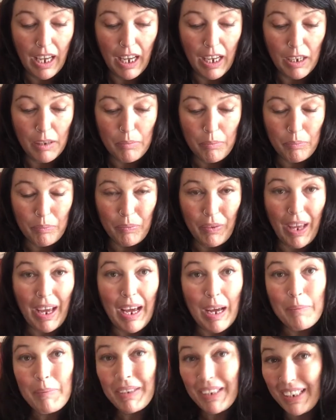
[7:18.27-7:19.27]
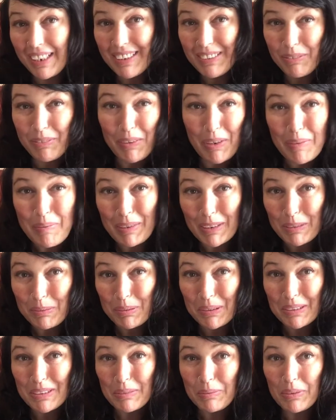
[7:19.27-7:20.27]
Harmony is very much
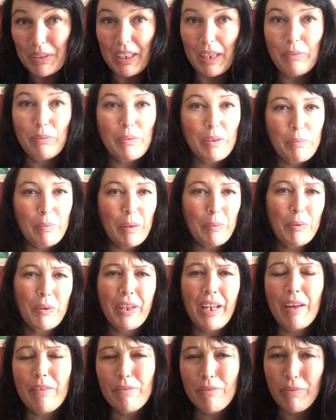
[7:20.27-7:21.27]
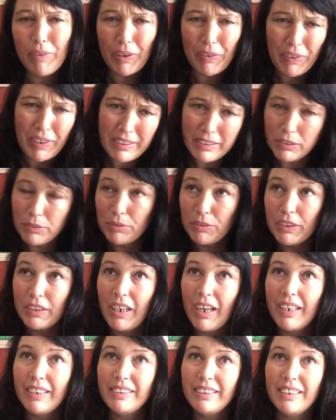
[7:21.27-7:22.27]
possible, even with people that have very different
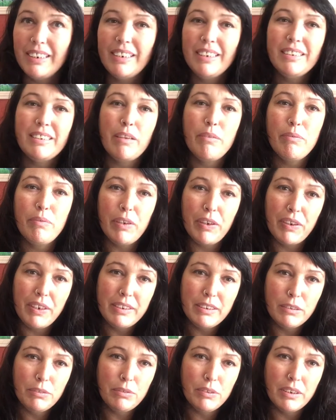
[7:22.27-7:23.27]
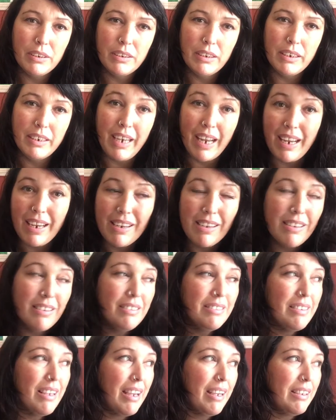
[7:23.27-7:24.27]
ideas and very different
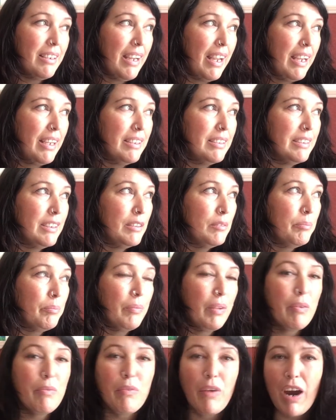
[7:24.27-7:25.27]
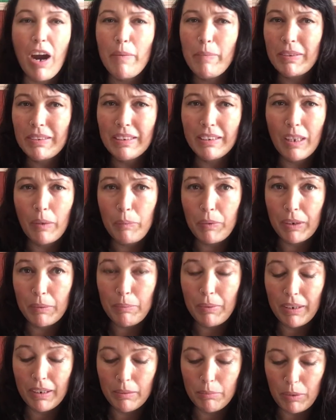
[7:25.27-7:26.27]
needs and environments that they want
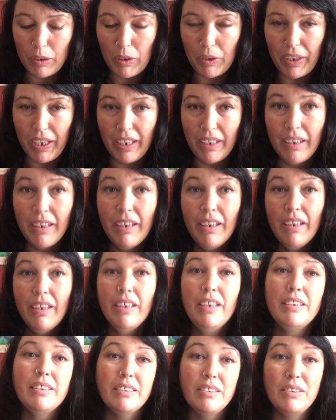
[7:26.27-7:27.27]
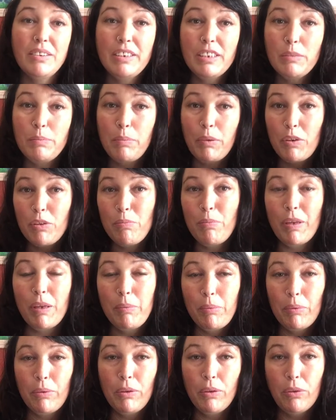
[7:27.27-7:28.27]
to belong in. So long as both
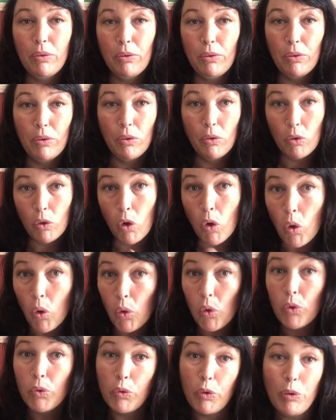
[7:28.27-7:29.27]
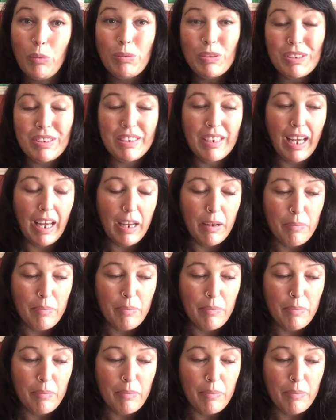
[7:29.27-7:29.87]
people or all groups